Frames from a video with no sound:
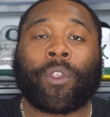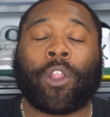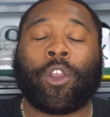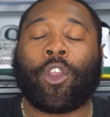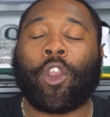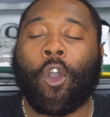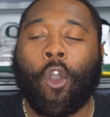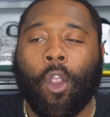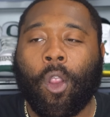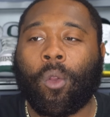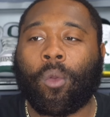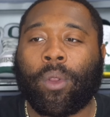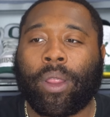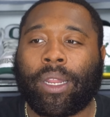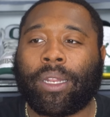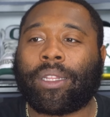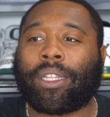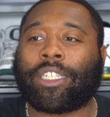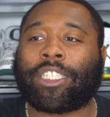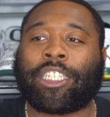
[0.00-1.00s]

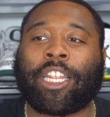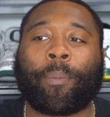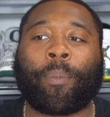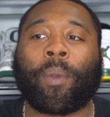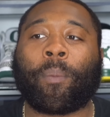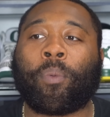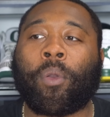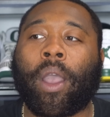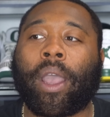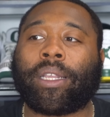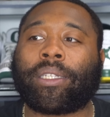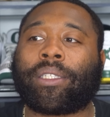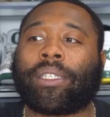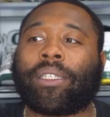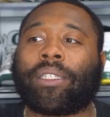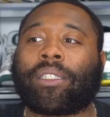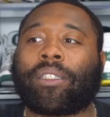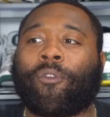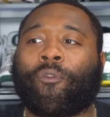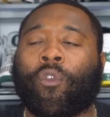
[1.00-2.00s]
Lowering the shipping
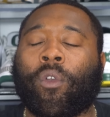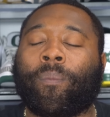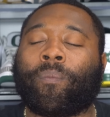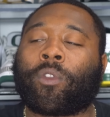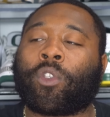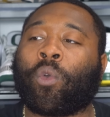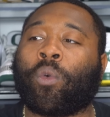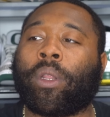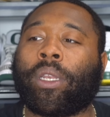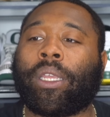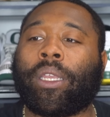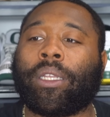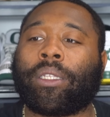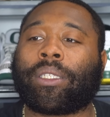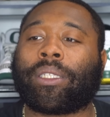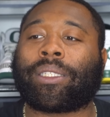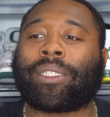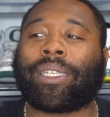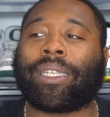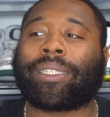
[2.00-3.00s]
prices from $20
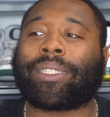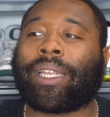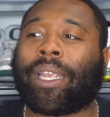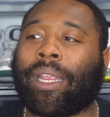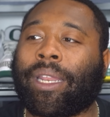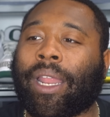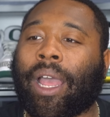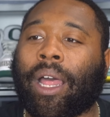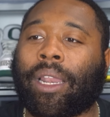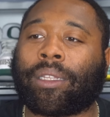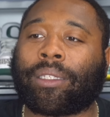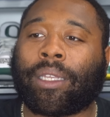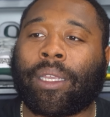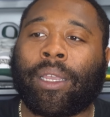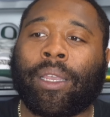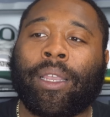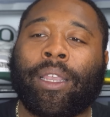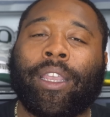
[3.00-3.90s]
to $16,